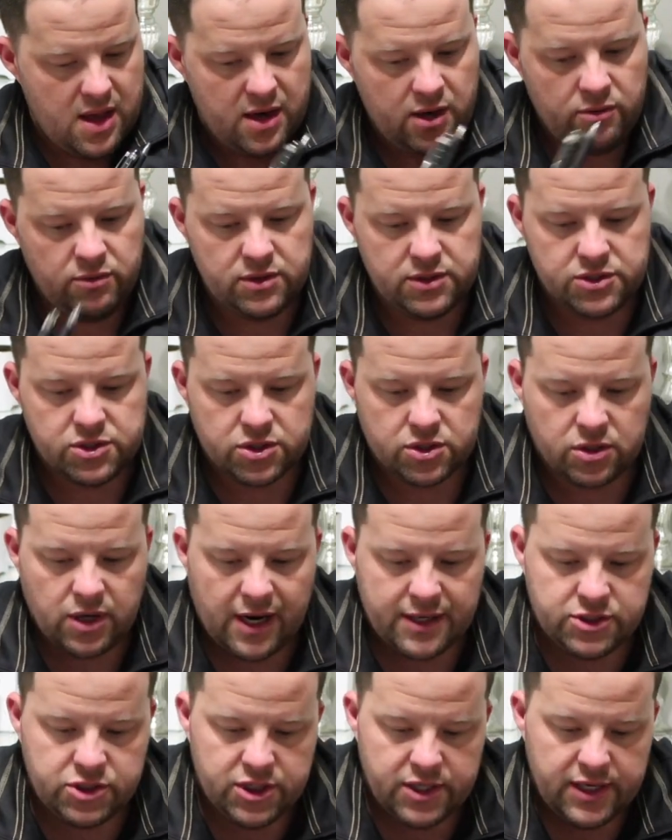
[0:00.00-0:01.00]
I don't want to
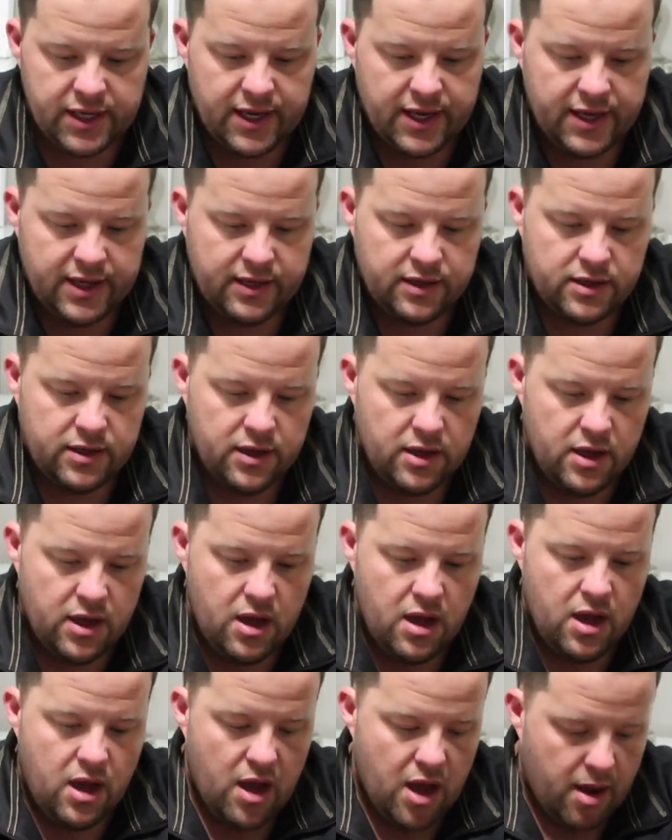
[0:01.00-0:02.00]
scratch it yet.
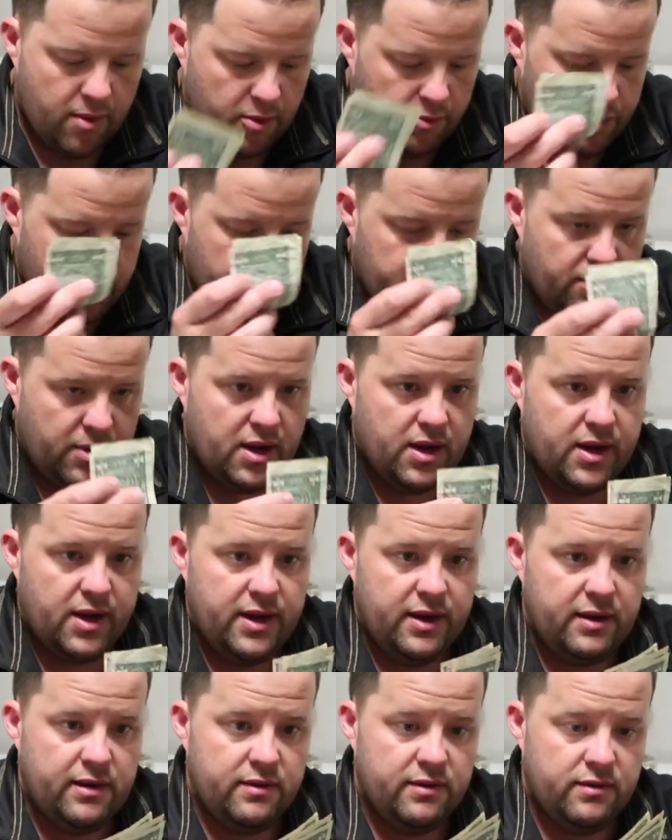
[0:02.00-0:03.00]
I'm going to put
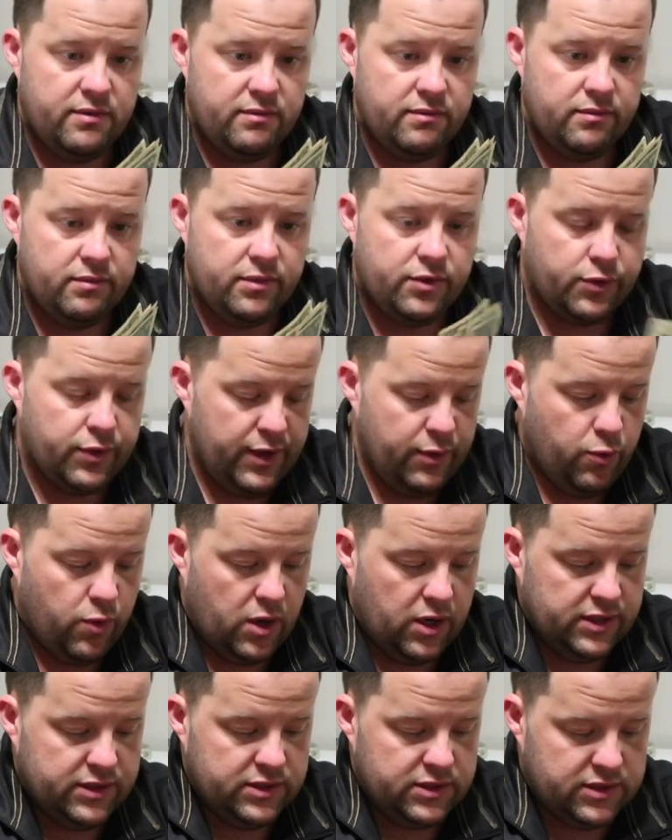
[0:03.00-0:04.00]
my three
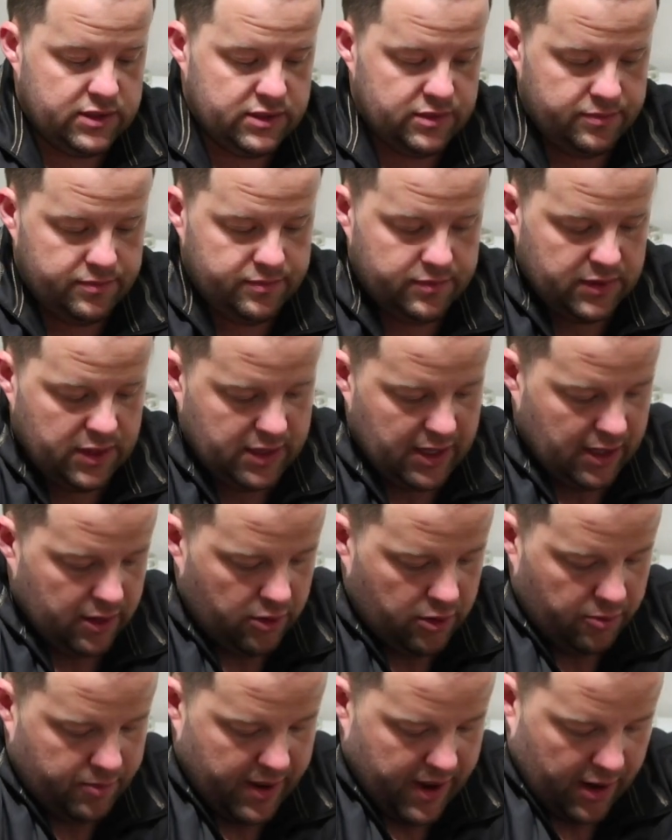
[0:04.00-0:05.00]
ones in that
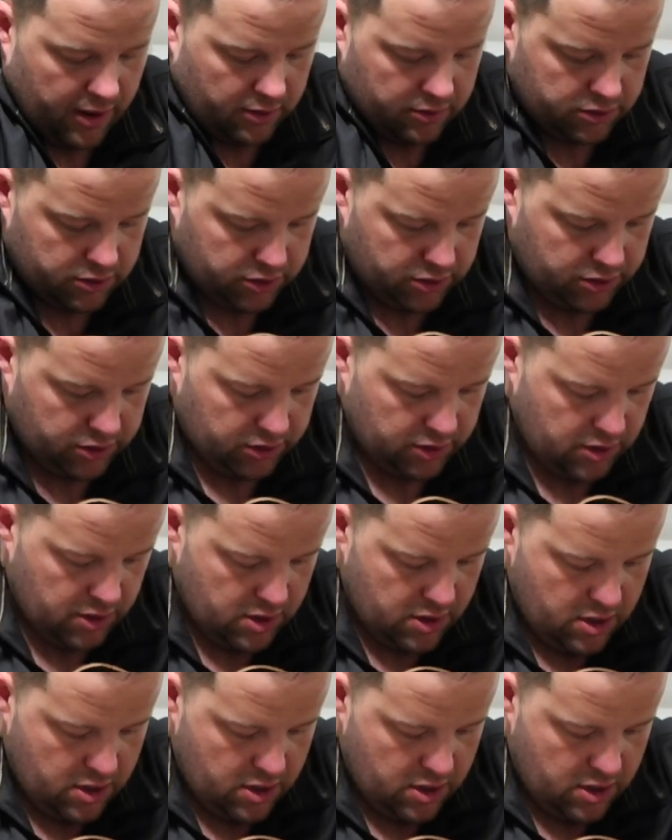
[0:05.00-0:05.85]
little pouch.